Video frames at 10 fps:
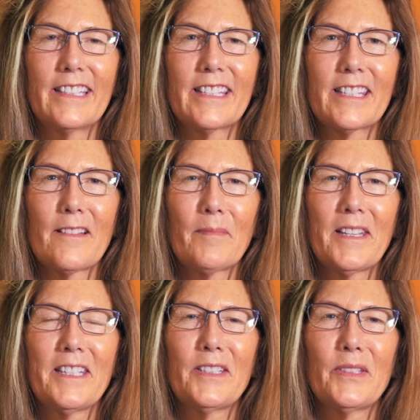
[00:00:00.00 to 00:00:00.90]

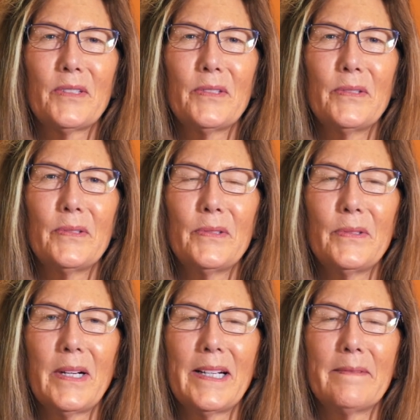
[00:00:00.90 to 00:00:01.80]
something
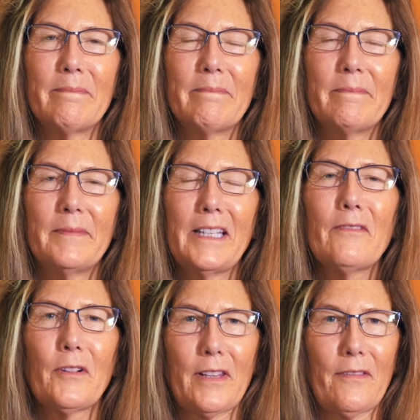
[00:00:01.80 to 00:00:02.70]
to
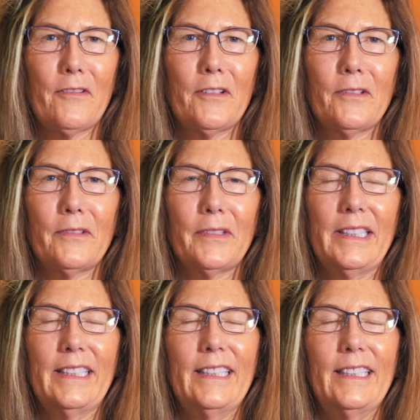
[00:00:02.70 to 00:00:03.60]
live with for
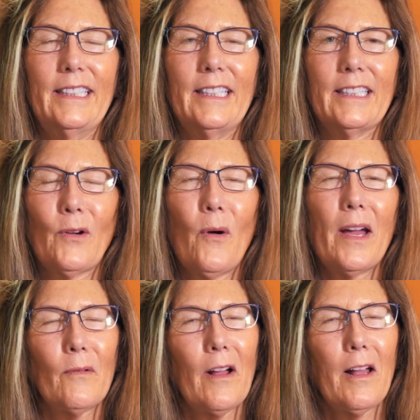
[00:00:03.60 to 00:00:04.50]

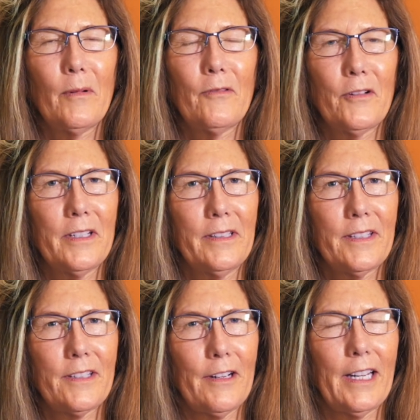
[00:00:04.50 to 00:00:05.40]
quite a while before you
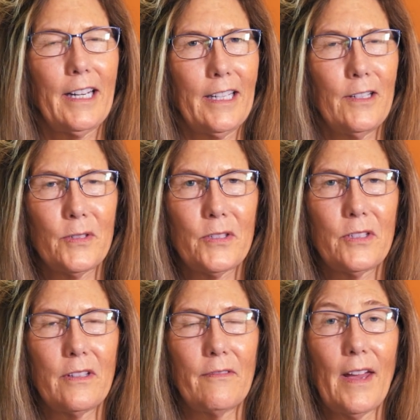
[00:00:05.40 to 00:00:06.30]
start getting used
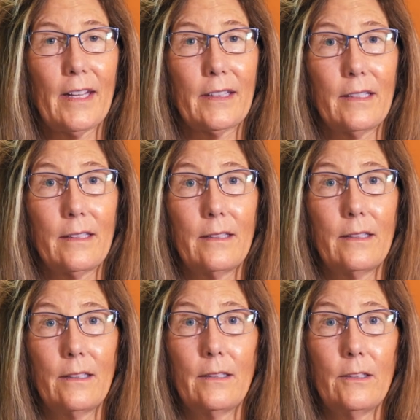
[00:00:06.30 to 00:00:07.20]
to the fact that
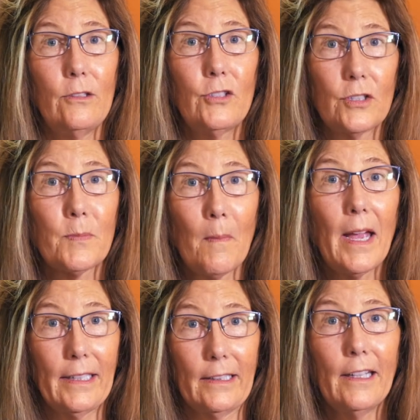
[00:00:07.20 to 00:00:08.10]
you just
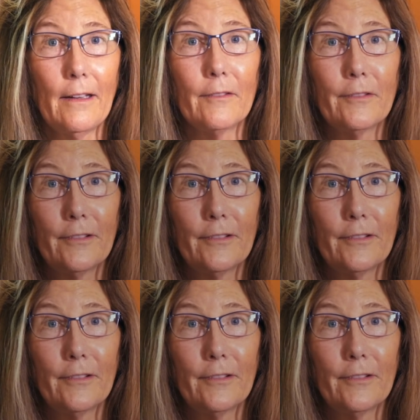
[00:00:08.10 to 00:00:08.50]
might live.